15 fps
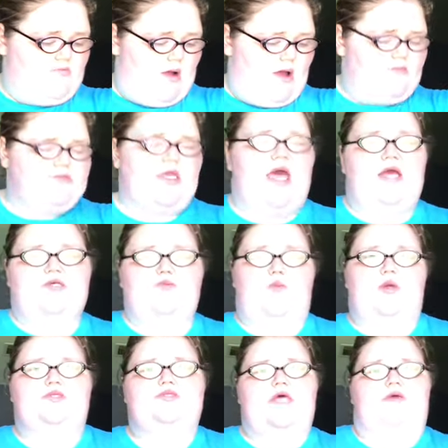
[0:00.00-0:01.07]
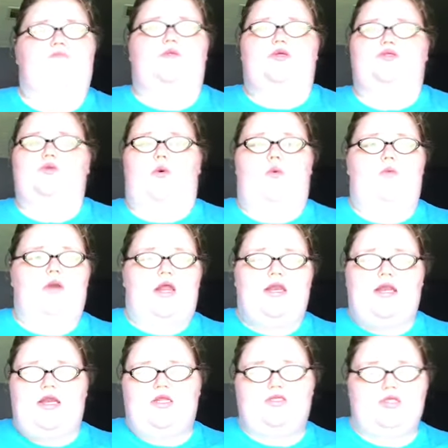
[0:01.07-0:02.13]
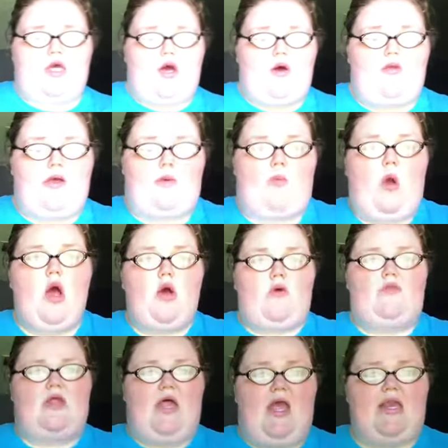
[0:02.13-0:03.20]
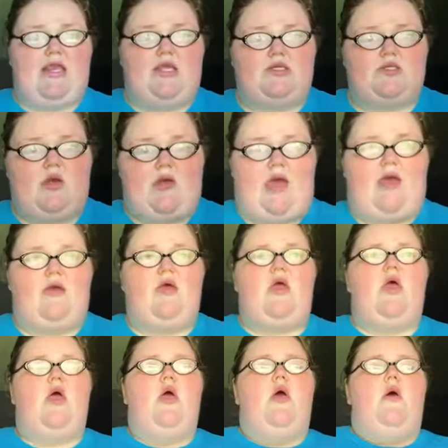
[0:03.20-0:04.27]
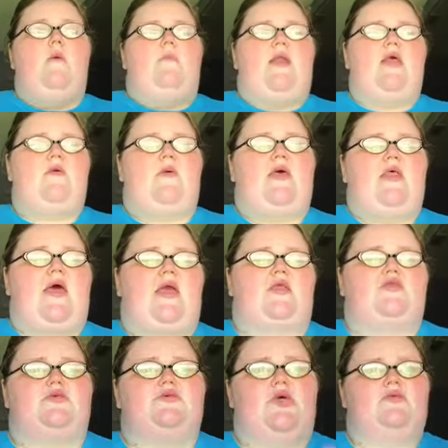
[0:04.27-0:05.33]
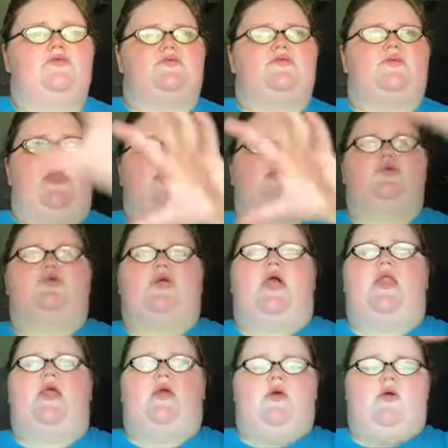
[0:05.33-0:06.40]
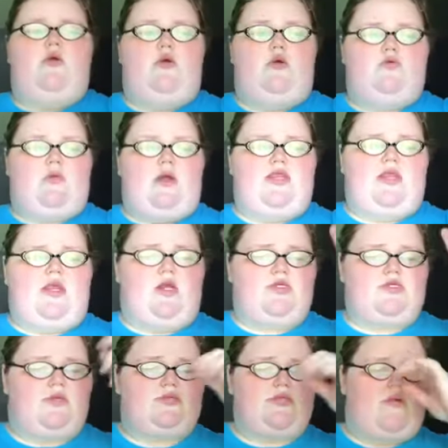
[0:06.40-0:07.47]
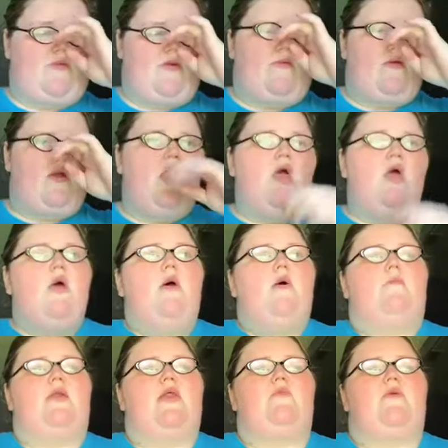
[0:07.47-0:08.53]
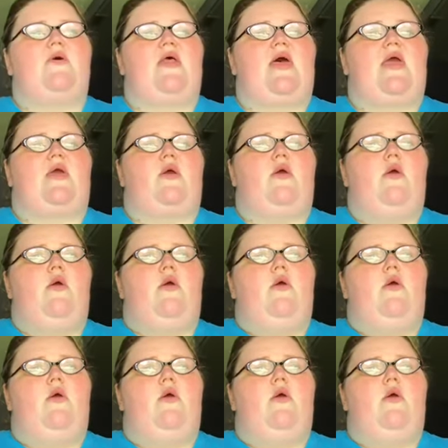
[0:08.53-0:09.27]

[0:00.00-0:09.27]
mom's ex wouldn't take me to school when I needed to go, like, whoa, the lighting is, okay, but anyway, like, the sun's, like, shining right there, so it's, like, whatever, but anyway, like,